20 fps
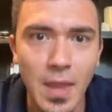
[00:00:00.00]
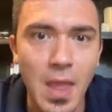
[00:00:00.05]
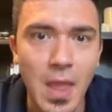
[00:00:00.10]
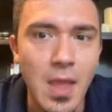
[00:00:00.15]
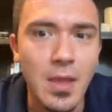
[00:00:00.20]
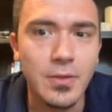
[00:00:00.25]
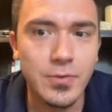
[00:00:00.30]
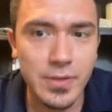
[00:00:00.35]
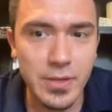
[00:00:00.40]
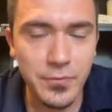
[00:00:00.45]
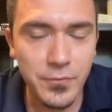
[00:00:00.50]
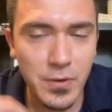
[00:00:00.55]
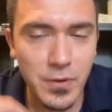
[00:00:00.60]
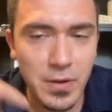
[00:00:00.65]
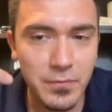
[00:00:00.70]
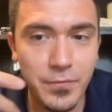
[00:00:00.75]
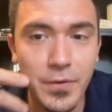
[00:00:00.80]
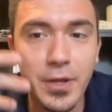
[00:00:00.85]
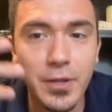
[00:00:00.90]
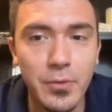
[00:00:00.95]
So therefore I'm
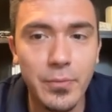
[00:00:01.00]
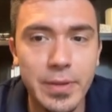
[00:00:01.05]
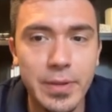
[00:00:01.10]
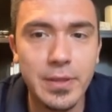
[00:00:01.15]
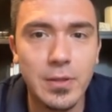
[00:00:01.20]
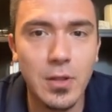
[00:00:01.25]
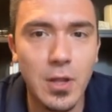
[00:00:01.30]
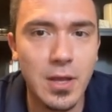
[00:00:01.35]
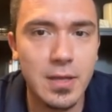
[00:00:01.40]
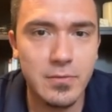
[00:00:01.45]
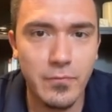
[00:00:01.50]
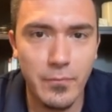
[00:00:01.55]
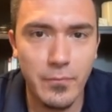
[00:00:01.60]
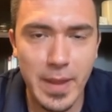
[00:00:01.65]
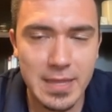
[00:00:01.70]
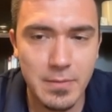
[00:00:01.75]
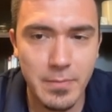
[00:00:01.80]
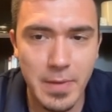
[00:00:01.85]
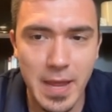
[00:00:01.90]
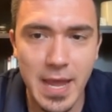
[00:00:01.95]
following the laws of
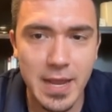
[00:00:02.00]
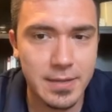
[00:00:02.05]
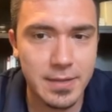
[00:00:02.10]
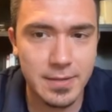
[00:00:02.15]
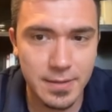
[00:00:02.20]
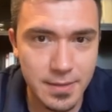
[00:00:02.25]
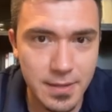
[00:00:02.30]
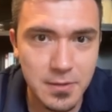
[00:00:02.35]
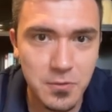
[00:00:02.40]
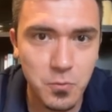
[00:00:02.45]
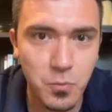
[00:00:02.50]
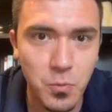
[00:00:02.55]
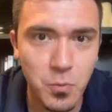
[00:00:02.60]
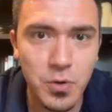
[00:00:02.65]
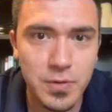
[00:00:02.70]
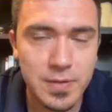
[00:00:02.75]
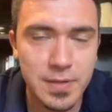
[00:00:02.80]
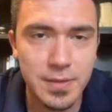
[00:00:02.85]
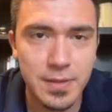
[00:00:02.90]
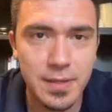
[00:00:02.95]
mathematics, and this
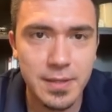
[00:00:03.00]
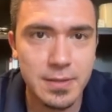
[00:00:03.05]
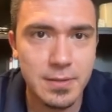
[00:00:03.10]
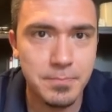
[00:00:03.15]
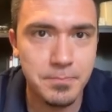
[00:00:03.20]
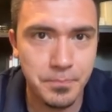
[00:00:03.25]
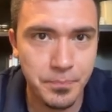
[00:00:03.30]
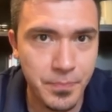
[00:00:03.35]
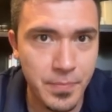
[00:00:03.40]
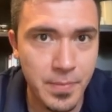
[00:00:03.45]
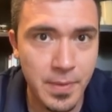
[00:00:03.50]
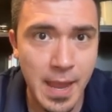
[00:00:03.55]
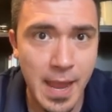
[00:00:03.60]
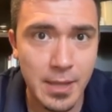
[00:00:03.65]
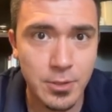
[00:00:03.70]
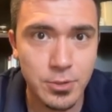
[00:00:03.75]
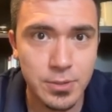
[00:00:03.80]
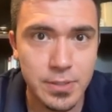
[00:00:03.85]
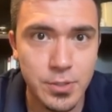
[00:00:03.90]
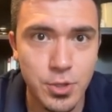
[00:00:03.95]
works, and this
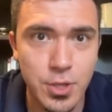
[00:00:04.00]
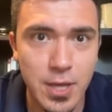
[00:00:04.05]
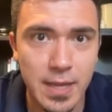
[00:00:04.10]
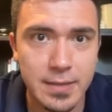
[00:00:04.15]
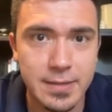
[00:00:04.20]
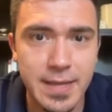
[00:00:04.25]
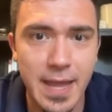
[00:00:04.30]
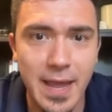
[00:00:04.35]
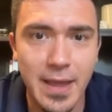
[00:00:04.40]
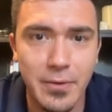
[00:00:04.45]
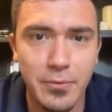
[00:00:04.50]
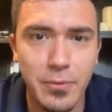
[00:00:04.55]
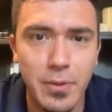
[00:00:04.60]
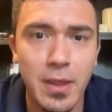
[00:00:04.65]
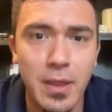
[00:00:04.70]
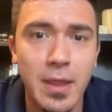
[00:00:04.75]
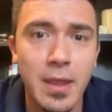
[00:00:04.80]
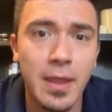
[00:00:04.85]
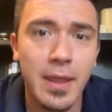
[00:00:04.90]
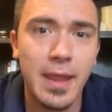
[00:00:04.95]
actually checks out.
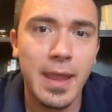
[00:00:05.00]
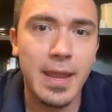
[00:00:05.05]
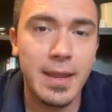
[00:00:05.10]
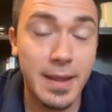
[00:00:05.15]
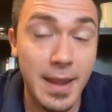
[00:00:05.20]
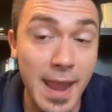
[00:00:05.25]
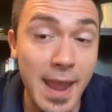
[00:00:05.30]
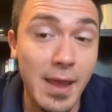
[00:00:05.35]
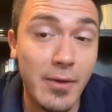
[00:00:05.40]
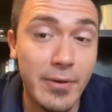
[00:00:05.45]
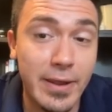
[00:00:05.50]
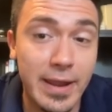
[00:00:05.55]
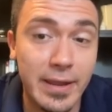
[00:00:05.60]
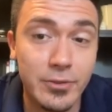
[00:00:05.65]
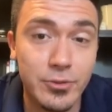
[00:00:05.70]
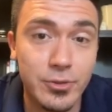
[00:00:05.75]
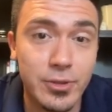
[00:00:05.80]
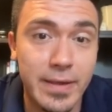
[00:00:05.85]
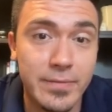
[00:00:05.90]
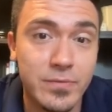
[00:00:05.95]
And now I
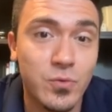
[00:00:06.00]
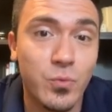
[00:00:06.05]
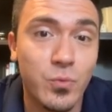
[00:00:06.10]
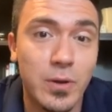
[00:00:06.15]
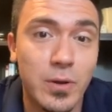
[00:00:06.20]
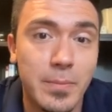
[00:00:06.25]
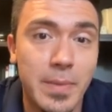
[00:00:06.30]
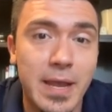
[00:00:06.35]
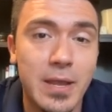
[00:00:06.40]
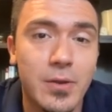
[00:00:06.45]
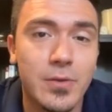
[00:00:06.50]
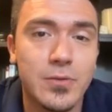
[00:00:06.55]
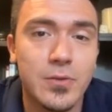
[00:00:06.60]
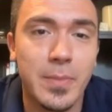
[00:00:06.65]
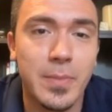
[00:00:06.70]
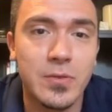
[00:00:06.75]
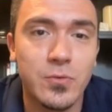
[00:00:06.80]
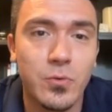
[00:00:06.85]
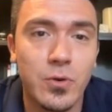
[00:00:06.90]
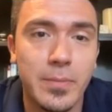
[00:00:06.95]
actually have square miles, so
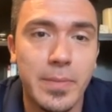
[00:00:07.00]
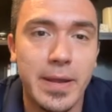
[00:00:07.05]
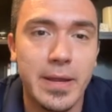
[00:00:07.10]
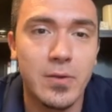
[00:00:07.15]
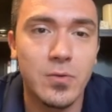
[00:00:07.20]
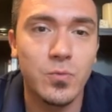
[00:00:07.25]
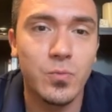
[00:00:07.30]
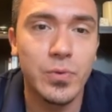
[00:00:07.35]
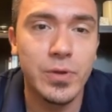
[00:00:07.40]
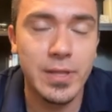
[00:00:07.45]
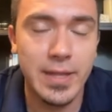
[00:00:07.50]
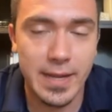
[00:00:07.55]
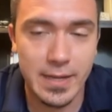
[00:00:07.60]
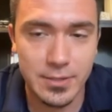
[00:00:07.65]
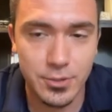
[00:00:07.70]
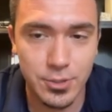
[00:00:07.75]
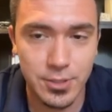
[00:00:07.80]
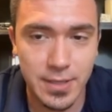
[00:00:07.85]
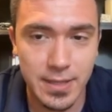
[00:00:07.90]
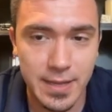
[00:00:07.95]
my square miles will
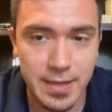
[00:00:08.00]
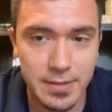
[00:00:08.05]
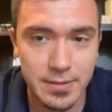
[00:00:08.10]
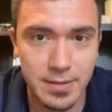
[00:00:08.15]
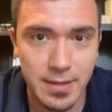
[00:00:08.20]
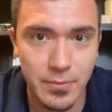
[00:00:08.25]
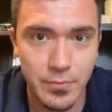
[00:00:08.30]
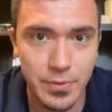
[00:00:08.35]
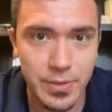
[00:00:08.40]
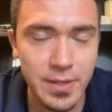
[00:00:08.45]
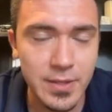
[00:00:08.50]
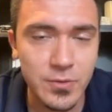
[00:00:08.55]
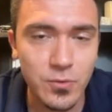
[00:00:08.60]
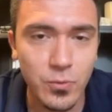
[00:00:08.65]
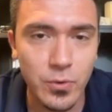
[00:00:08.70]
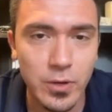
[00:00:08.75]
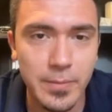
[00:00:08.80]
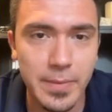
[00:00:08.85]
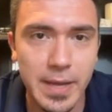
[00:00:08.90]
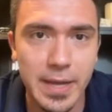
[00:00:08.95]
actually cancel out with this
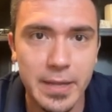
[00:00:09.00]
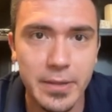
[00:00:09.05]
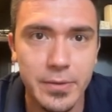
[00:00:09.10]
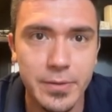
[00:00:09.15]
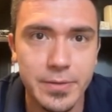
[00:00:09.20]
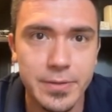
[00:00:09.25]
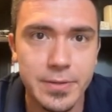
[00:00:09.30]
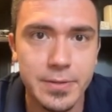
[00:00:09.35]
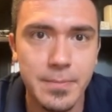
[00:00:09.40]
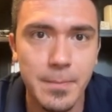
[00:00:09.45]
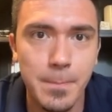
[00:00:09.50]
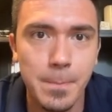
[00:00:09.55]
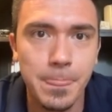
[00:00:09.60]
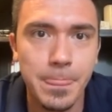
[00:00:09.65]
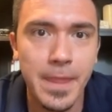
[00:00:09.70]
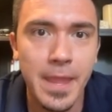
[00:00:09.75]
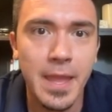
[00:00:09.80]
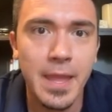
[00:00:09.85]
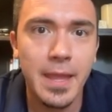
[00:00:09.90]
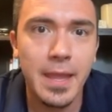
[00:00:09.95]
square miles.
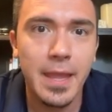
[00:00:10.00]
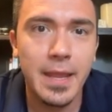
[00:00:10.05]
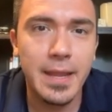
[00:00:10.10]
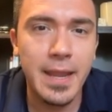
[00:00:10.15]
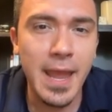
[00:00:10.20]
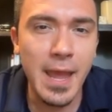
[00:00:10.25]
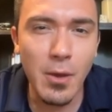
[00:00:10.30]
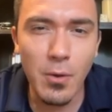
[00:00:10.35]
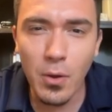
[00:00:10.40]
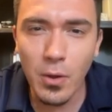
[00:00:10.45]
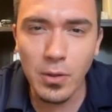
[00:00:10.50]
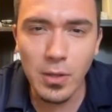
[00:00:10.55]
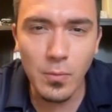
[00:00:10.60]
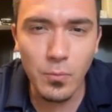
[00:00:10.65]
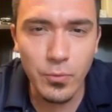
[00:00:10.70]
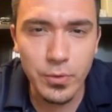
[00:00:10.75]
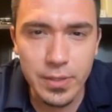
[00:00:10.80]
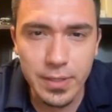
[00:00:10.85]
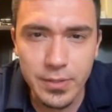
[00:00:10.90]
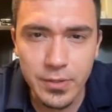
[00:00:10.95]
And now all I'm
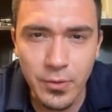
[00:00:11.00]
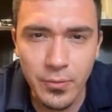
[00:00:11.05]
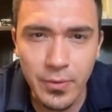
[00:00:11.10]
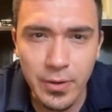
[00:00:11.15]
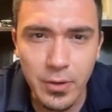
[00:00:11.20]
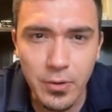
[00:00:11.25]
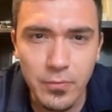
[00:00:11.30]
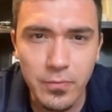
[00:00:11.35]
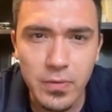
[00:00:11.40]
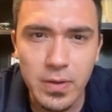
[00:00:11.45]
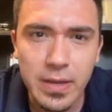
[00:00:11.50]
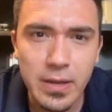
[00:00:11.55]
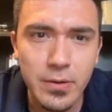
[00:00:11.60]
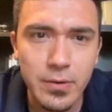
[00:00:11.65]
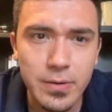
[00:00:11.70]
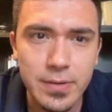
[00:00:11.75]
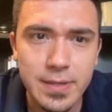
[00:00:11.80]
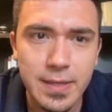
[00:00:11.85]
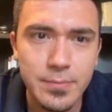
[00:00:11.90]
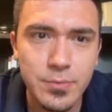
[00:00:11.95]
really doing over here
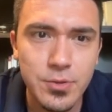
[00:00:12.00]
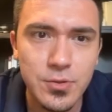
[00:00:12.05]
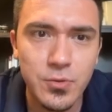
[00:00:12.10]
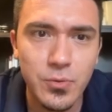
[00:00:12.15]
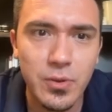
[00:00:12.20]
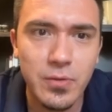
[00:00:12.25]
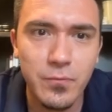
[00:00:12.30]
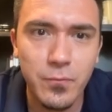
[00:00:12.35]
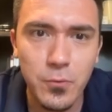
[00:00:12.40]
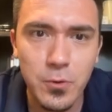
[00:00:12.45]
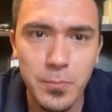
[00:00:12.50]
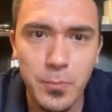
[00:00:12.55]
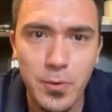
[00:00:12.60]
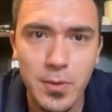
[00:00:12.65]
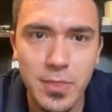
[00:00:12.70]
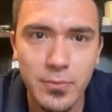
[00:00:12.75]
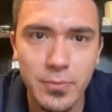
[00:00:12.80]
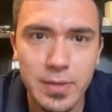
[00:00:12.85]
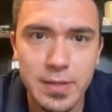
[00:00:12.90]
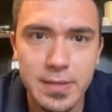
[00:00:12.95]
is I'm just doing
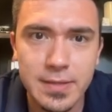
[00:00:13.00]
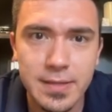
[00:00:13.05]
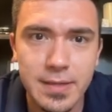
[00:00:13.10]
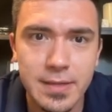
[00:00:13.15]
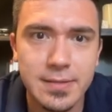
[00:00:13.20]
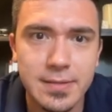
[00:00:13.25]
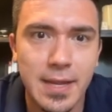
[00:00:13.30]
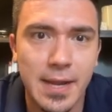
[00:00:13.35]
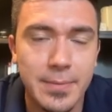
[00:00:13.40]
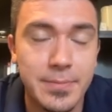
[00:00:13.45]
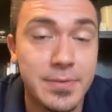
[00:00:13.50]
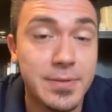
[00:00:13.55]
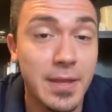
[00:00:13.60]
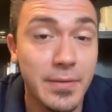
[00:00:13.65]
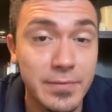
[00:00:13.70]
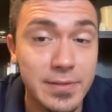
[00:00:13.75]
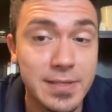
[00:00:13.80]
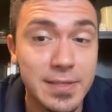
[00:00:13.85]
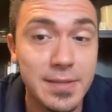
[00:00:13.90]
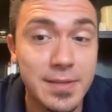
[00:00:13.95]
4.36 times
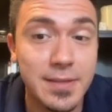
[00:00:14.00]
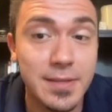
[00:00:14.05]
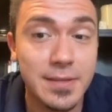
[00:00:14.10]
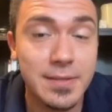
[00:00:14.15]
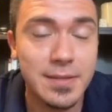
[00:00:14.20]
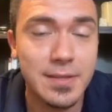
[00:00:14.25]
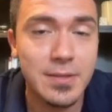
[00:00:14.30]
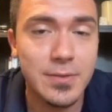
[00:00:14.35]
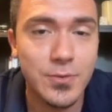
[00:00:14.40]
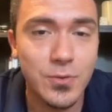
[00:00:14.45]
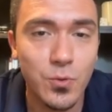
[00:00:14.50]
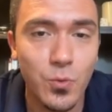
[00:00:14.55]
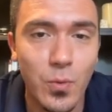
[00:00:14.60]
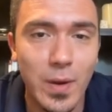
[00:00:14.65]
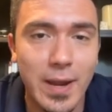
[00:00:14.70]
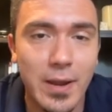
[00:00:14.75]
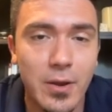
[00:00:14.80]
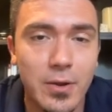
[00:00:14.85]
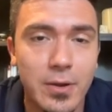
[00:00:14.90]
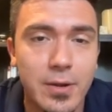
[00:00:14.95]
1760
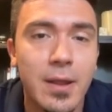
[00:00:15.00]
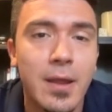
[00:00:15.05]
squared